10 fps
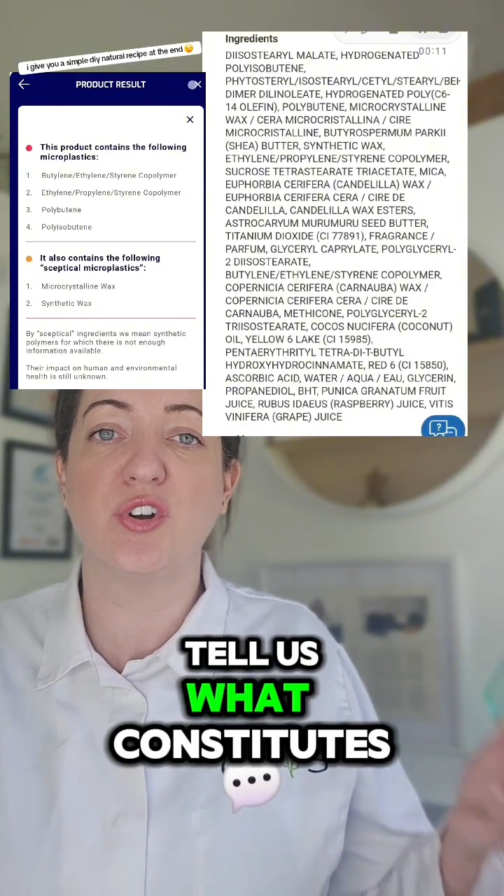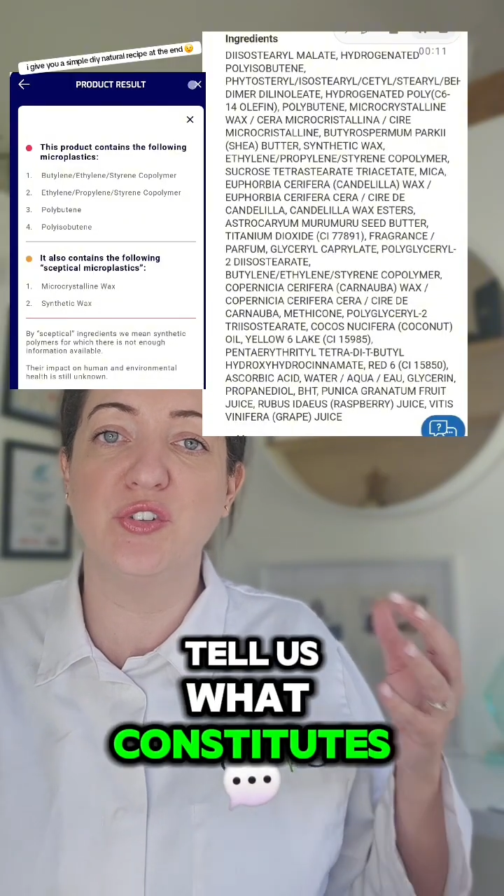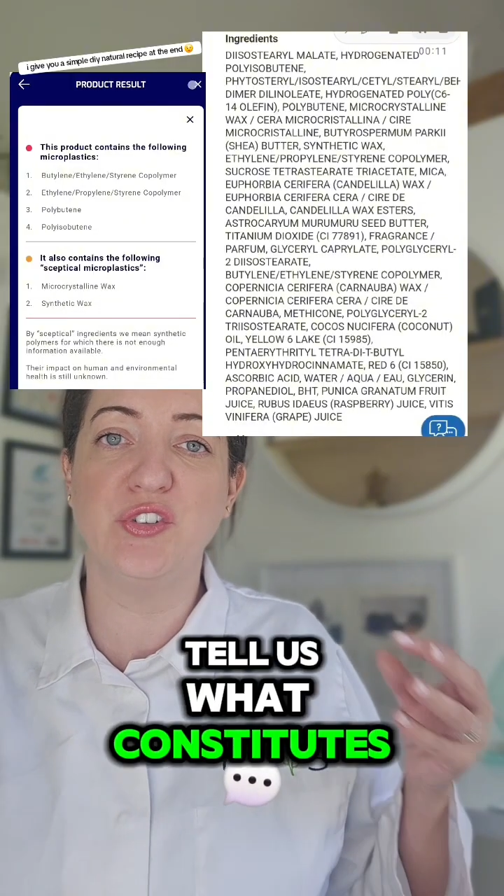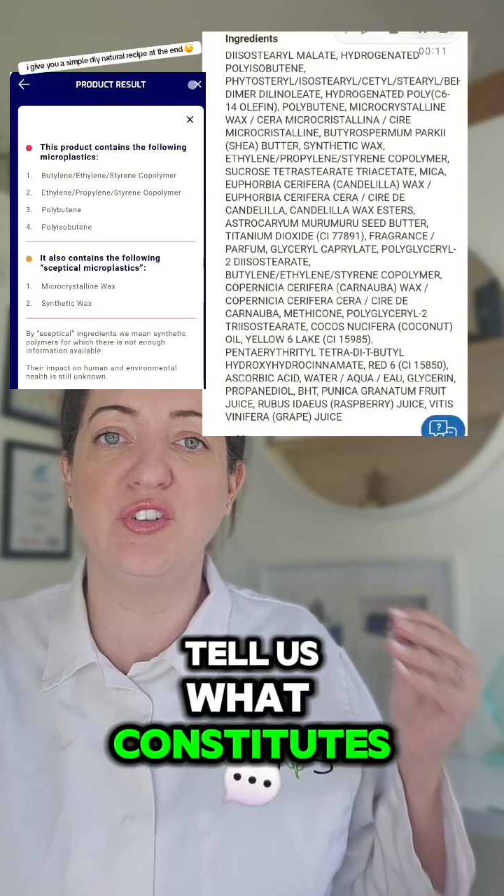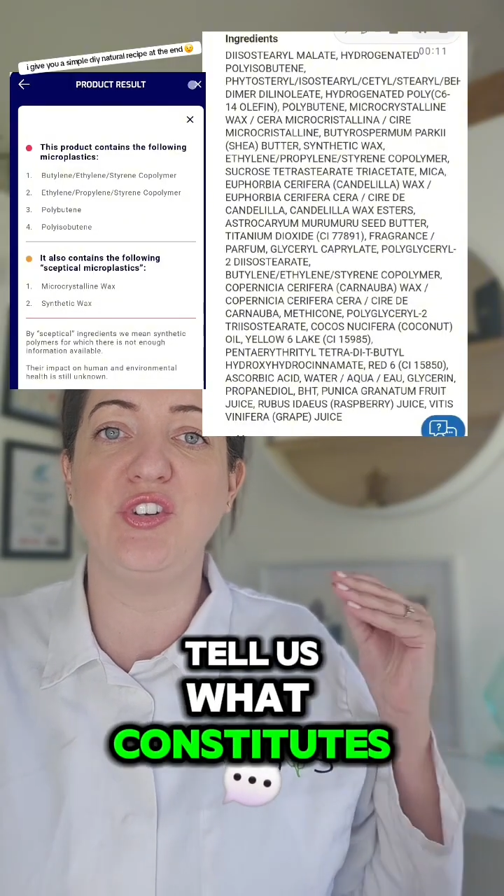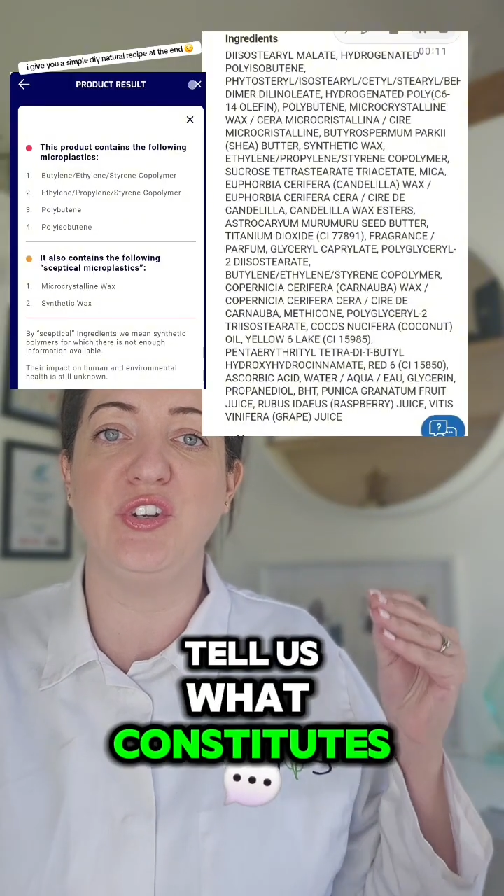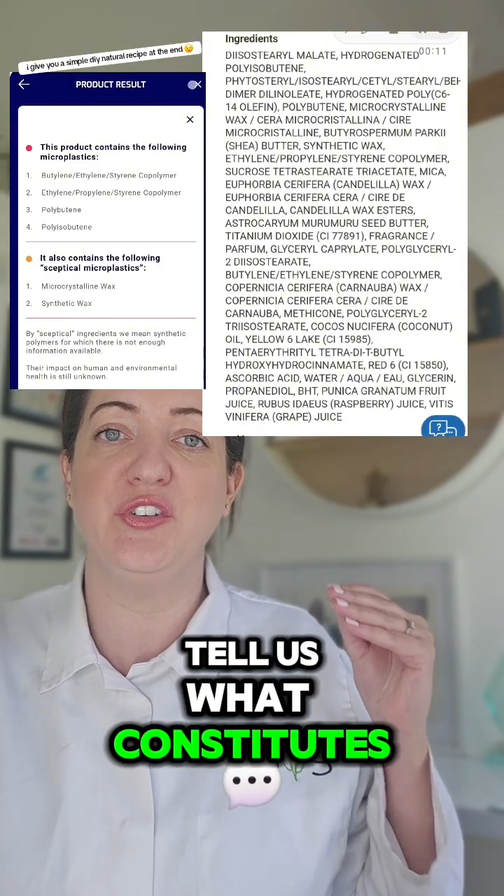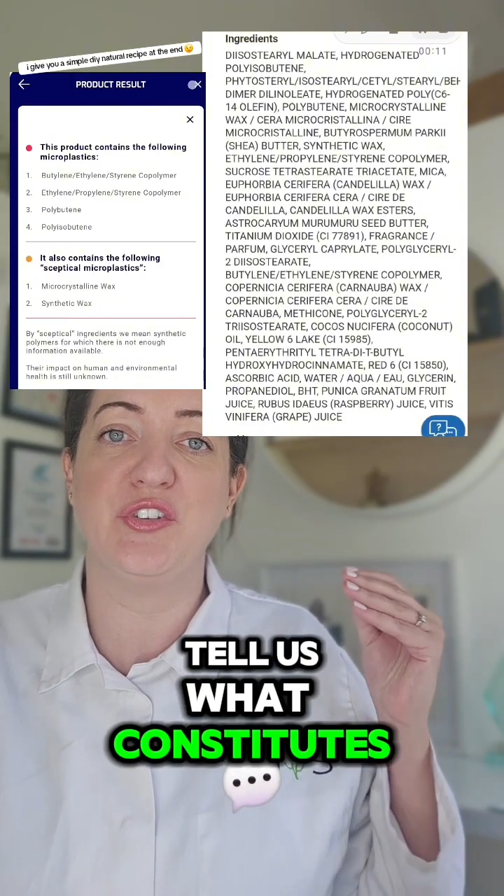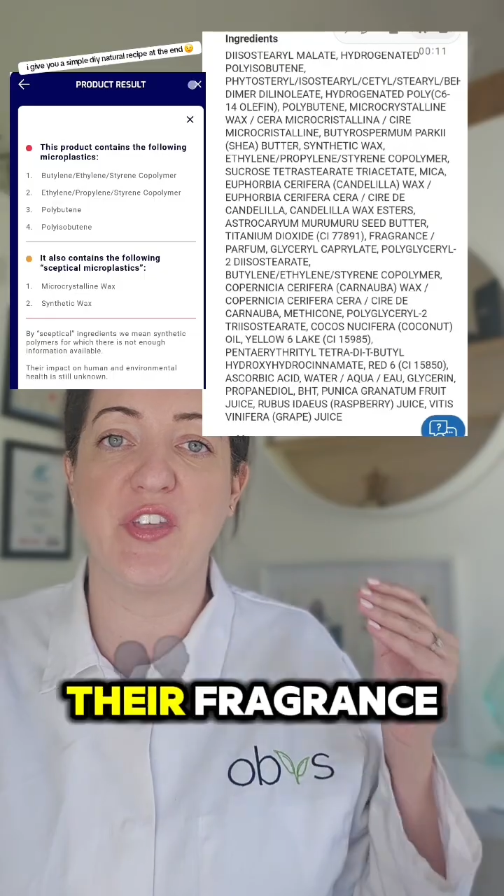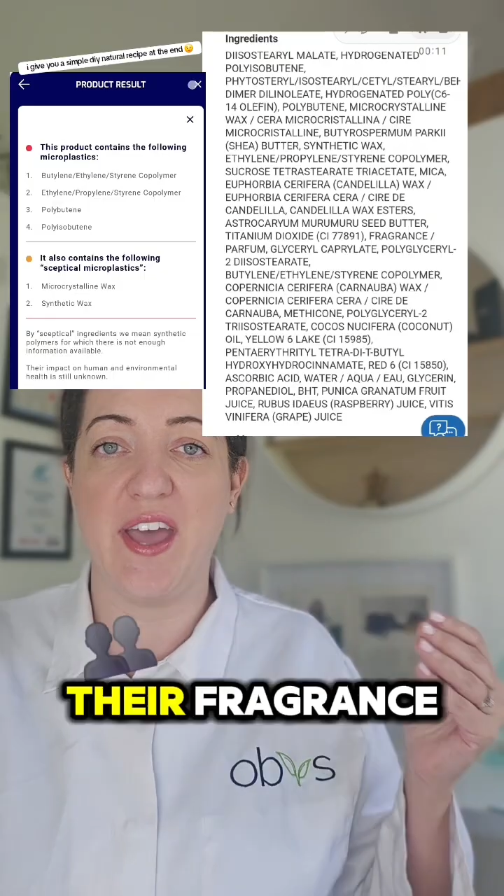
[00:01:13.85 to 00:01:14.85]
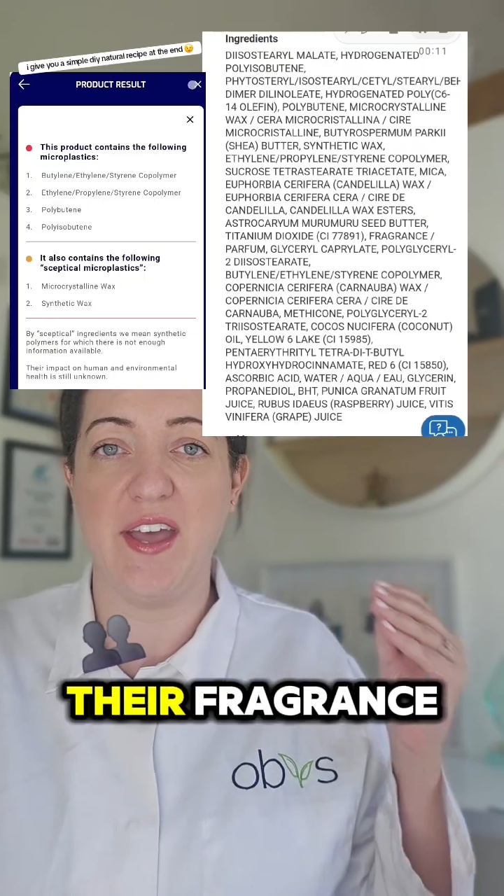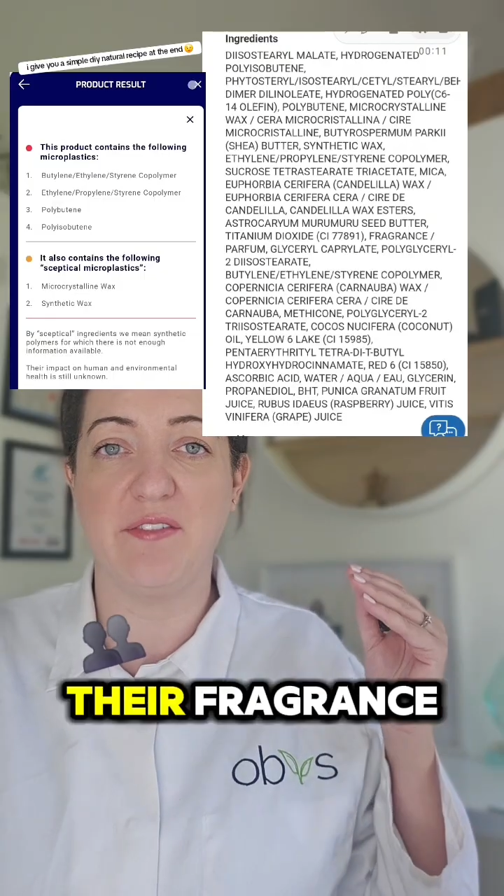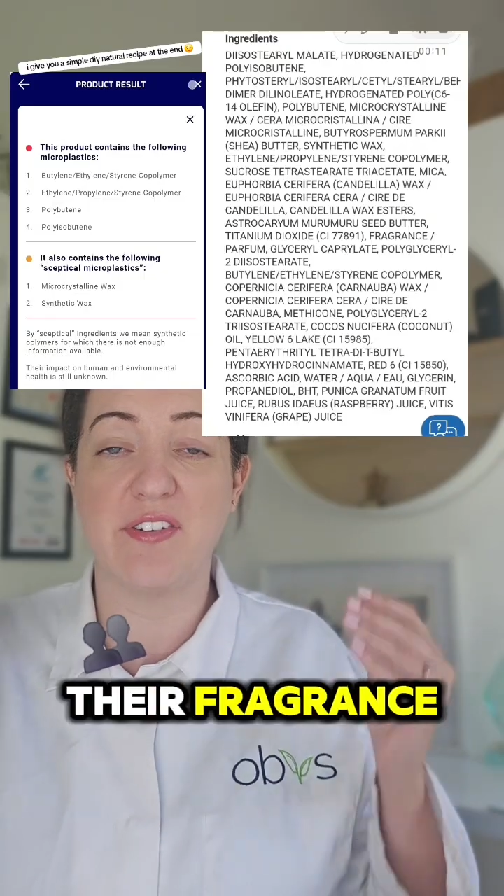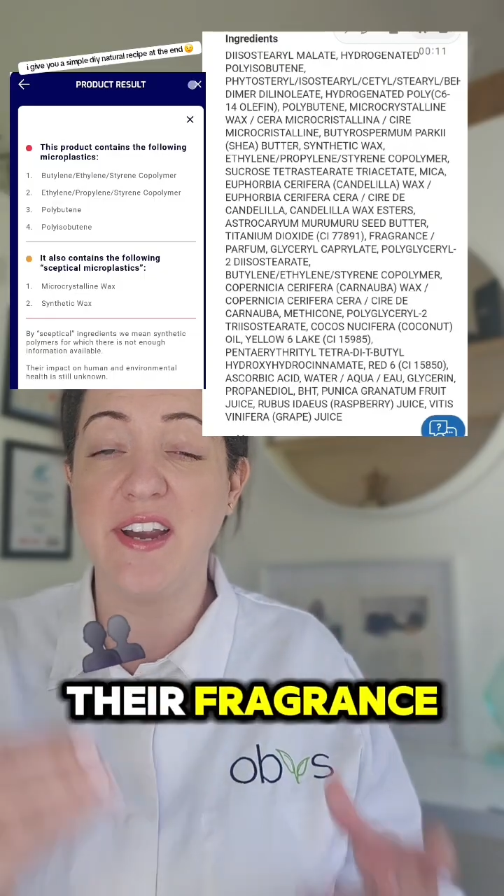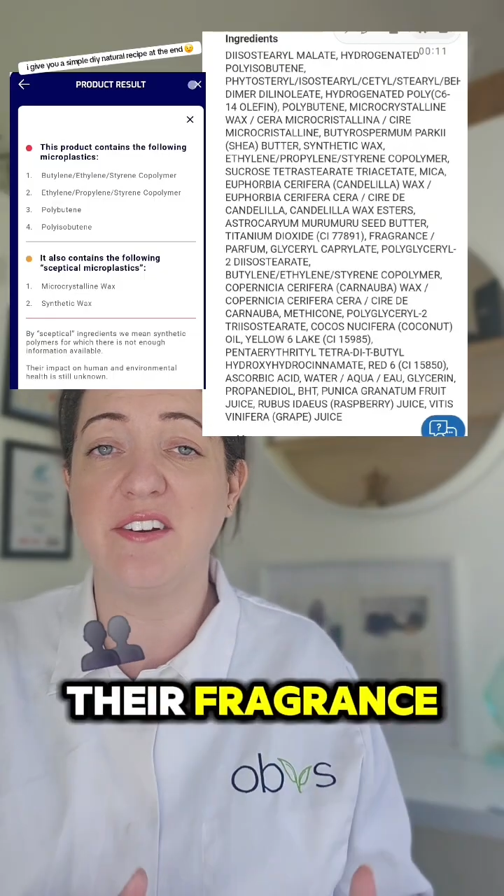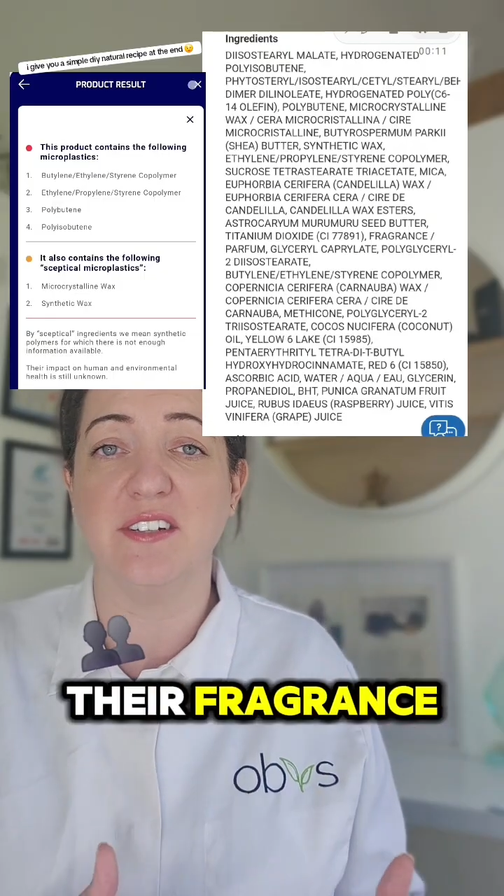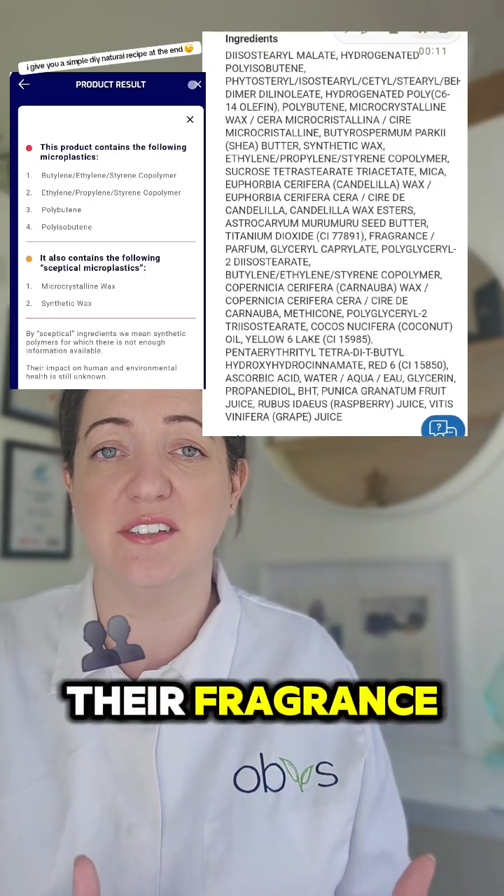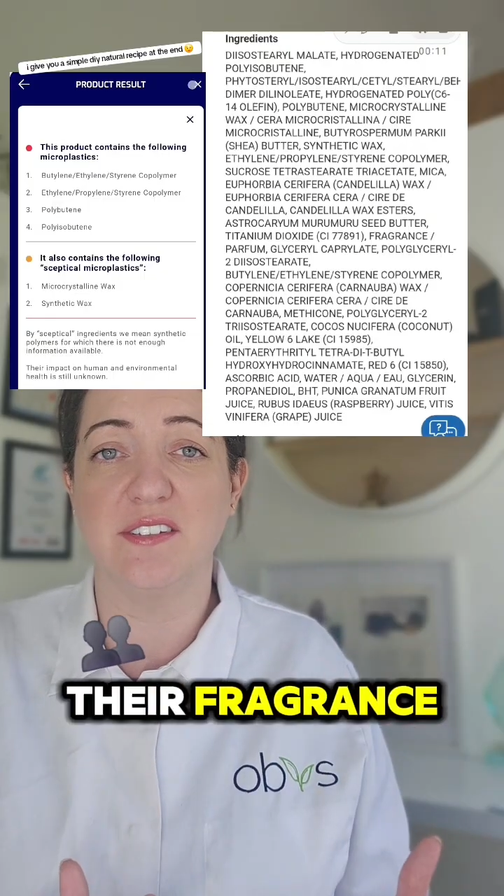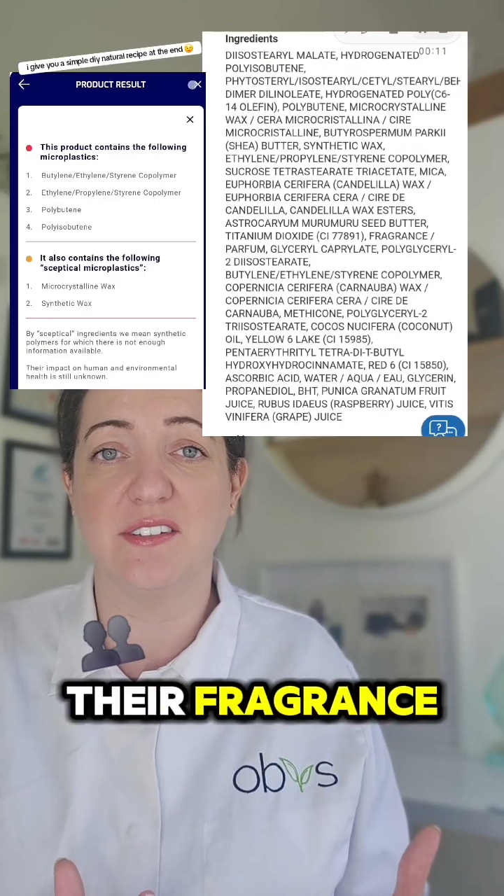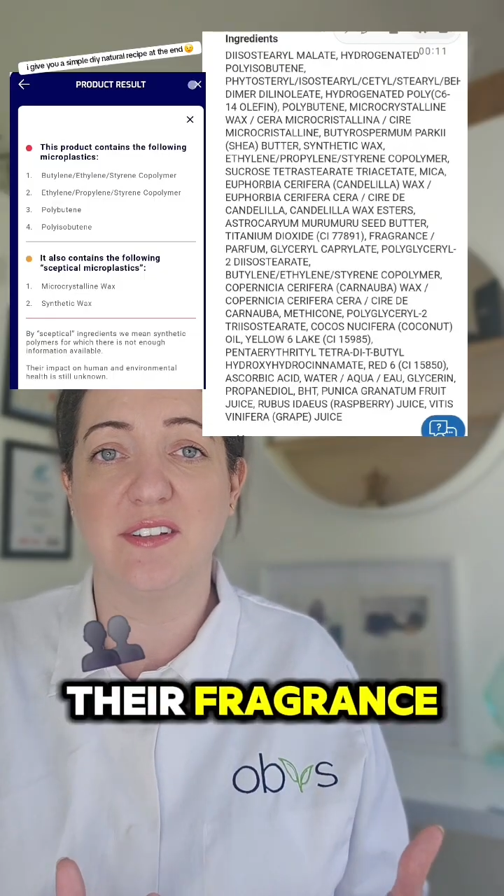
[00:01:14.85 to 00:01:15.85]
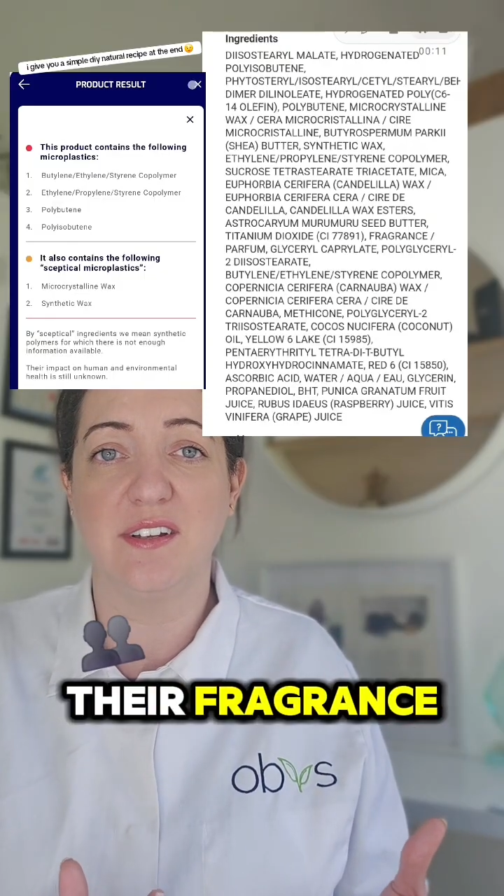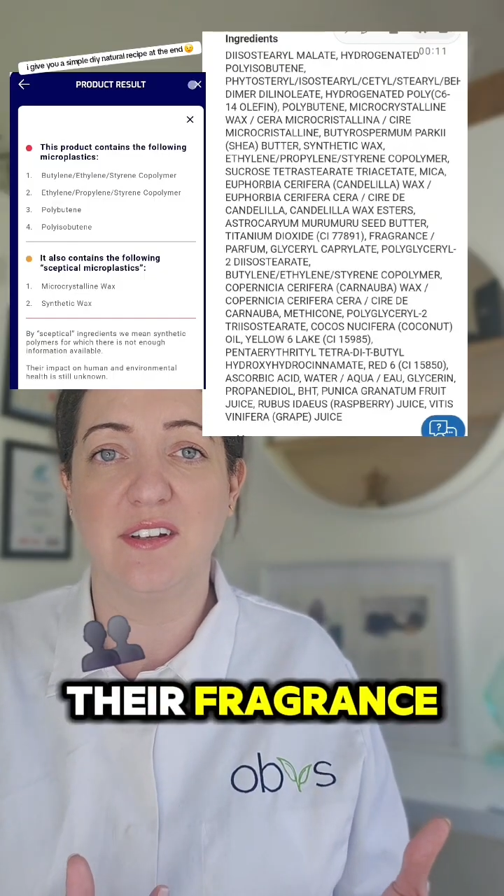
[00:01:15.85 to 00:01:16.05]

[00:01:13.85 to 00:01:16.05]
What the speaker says: constitutes their fragrance.